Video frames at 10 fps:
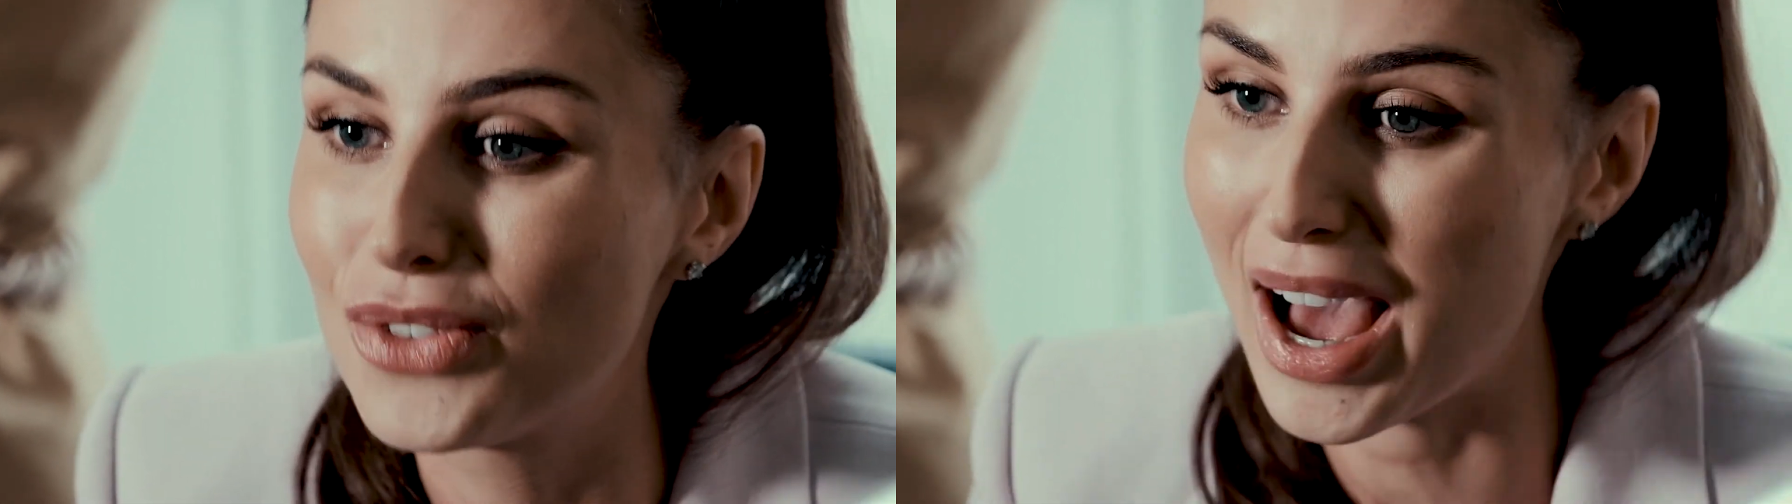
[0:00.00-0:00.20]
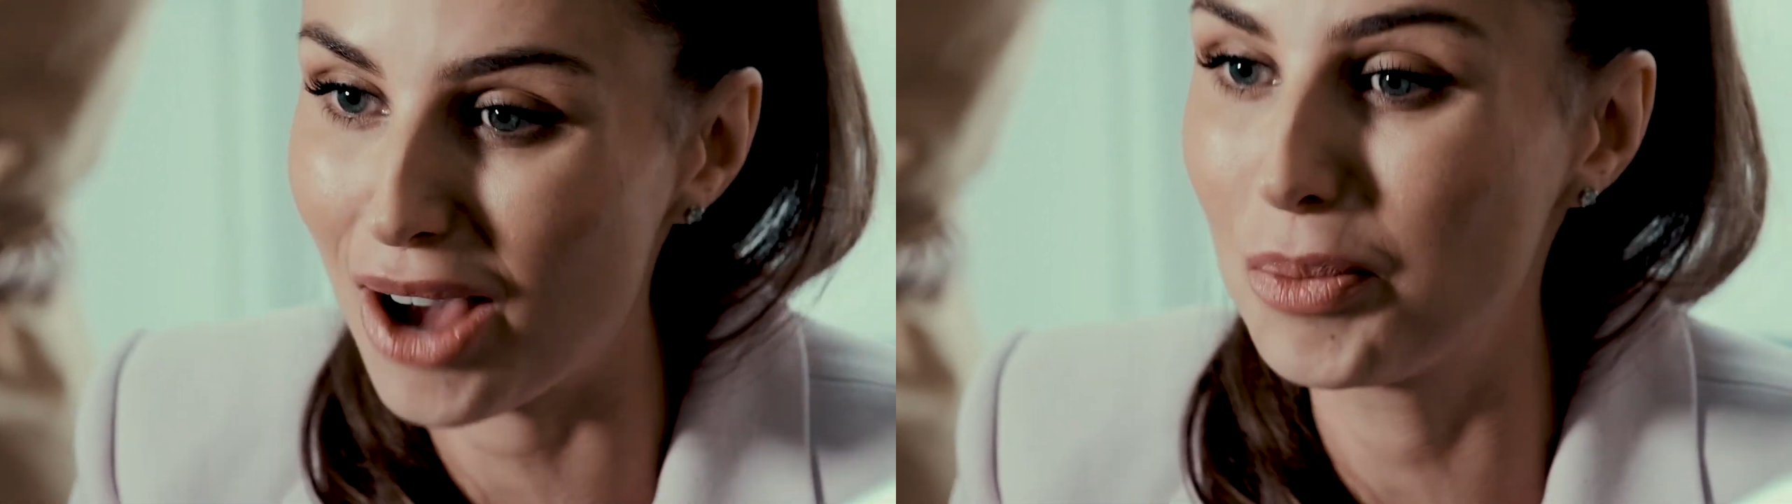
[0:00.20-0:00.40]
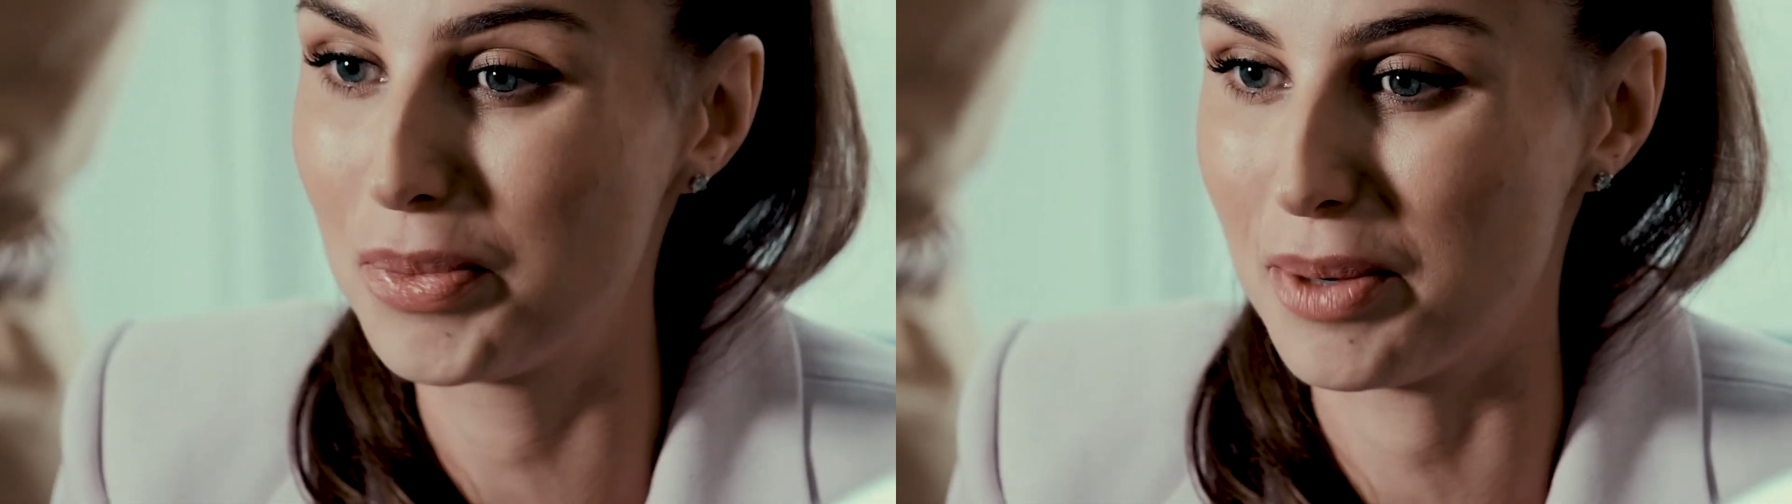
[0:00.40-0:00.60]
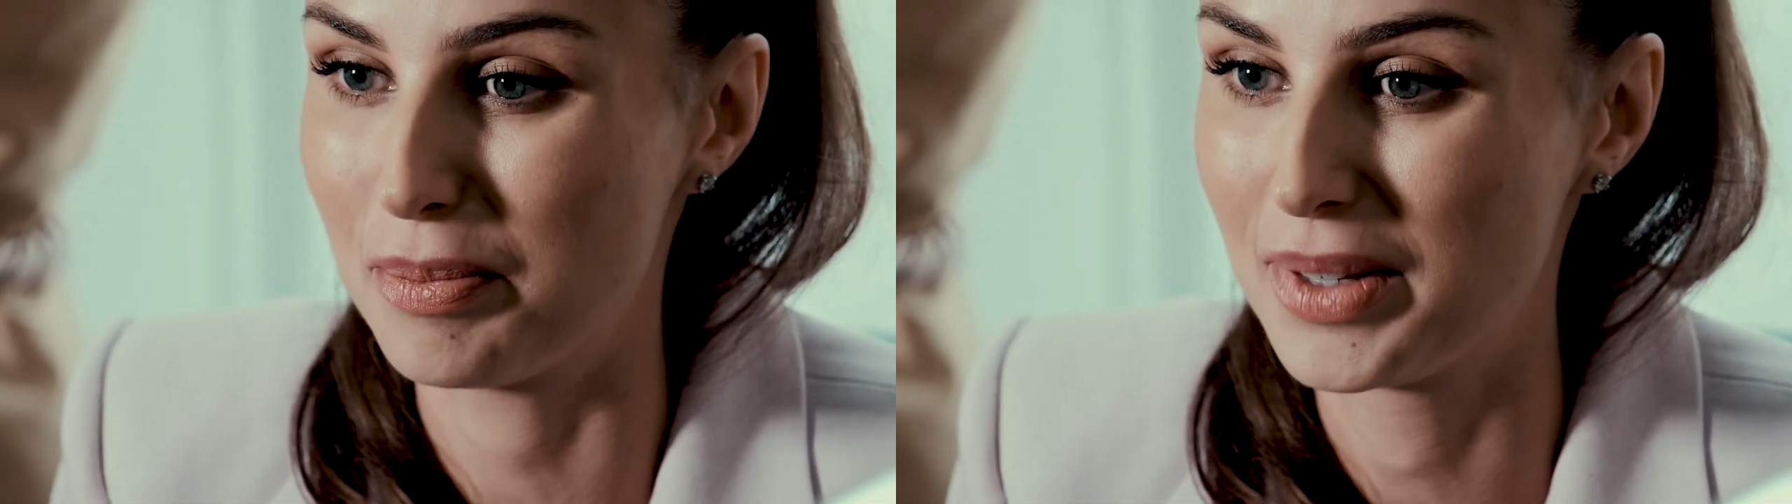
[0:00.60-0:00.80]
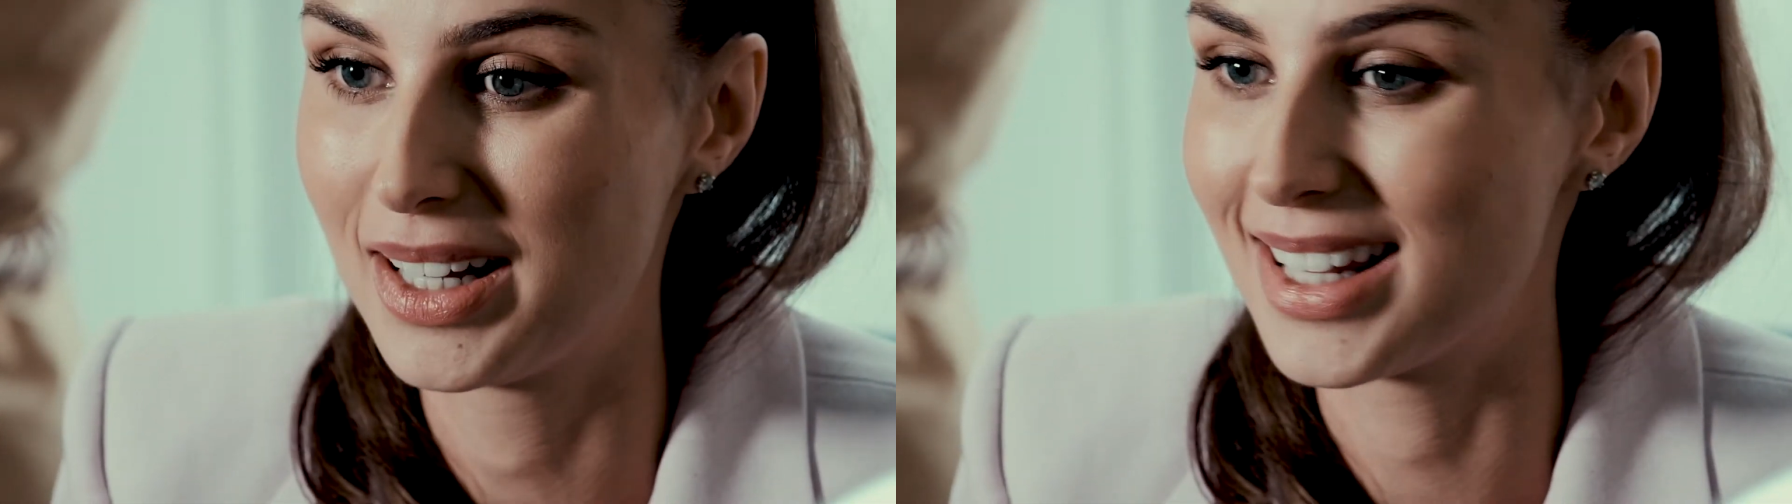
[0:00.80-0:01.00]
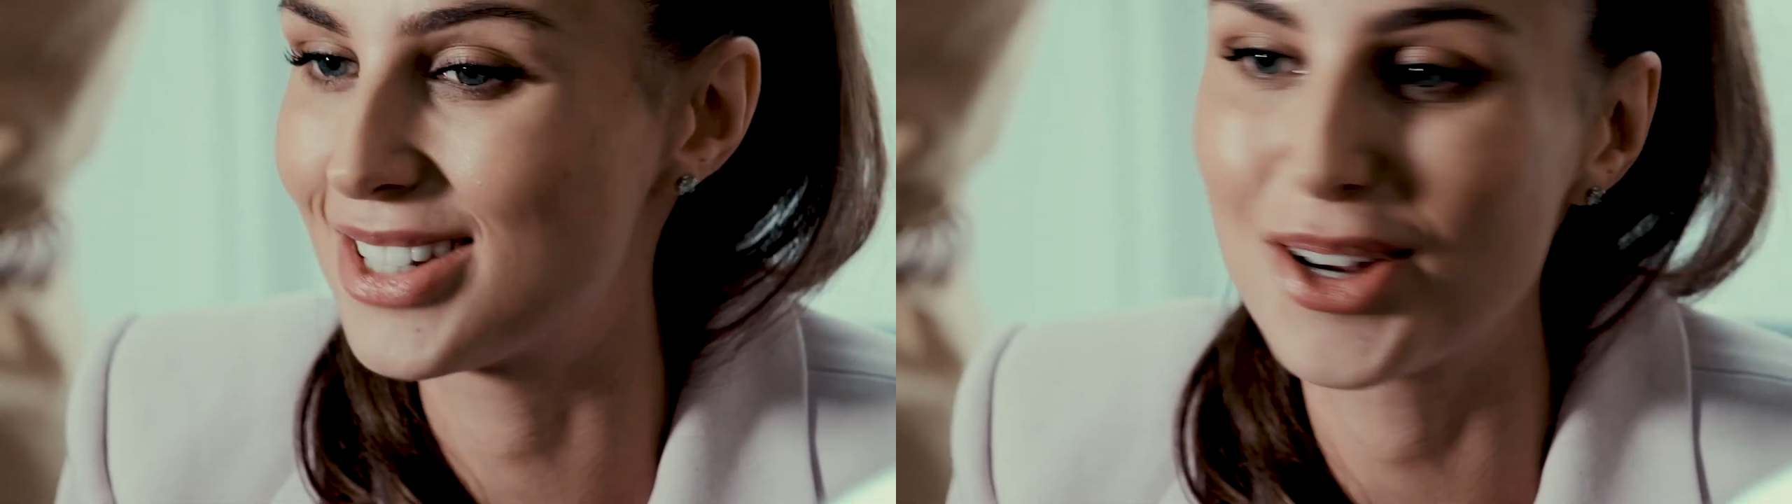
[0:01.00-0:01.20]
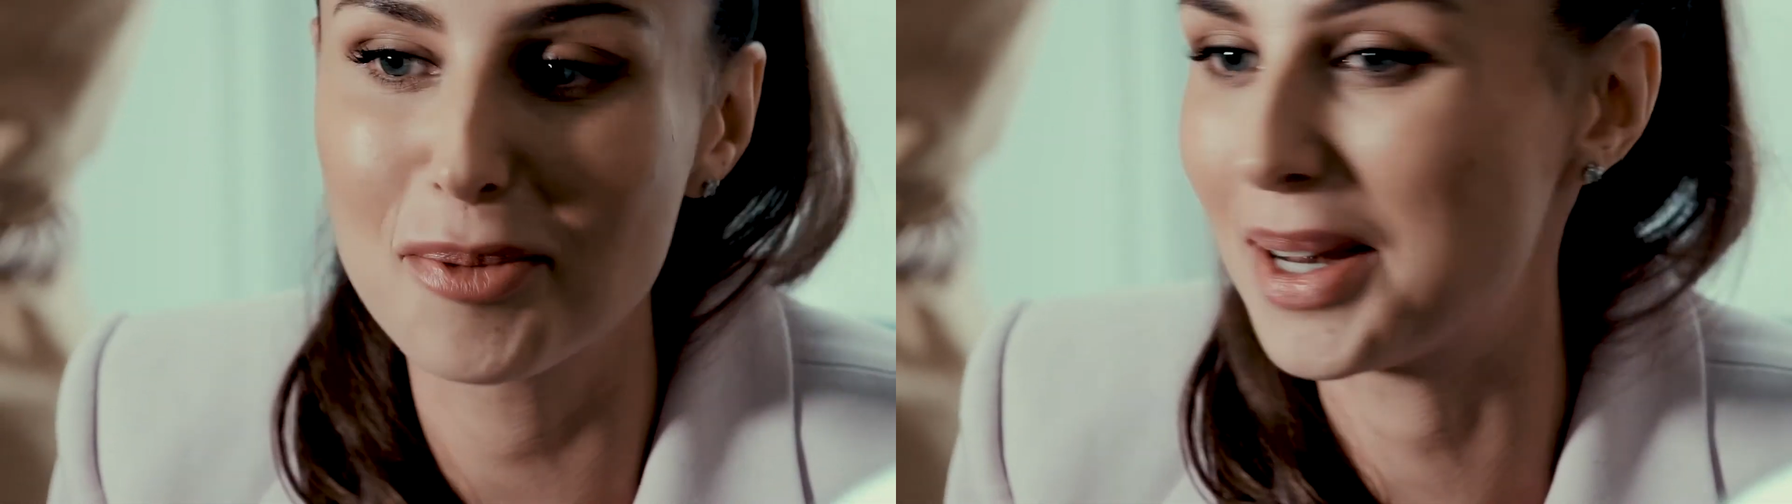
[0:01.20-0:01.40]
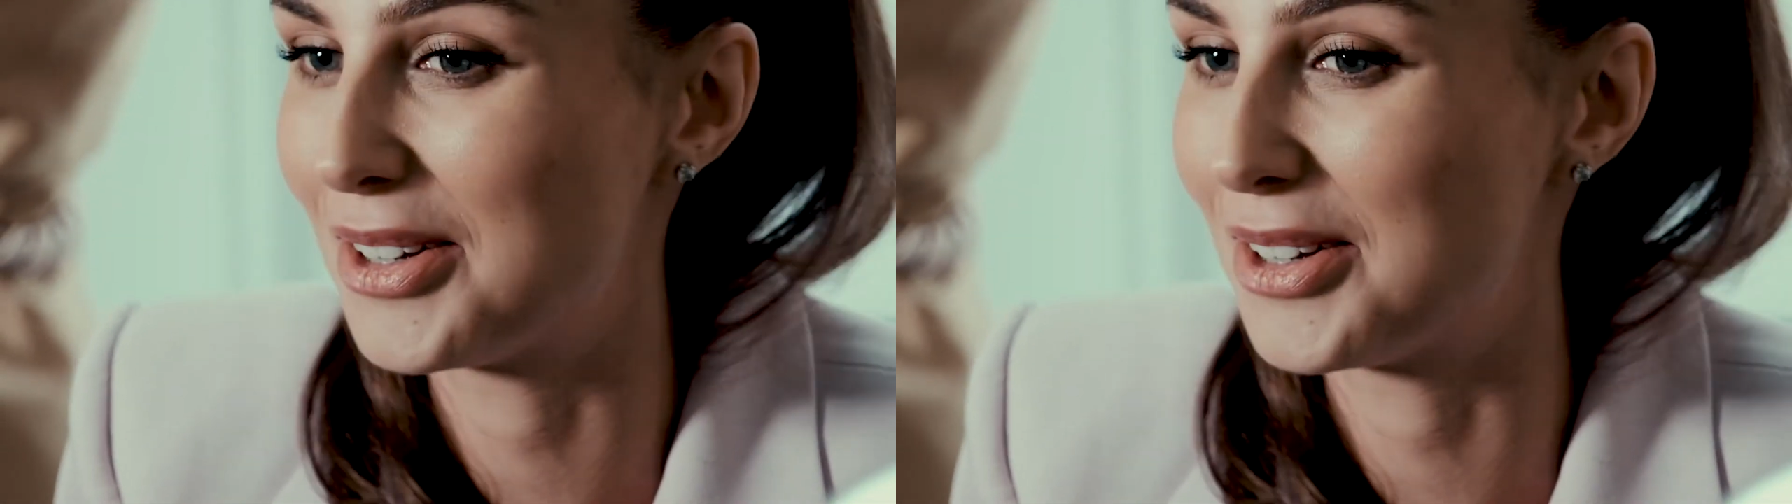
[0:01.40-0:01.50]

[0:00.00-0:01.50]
helped them. There's no better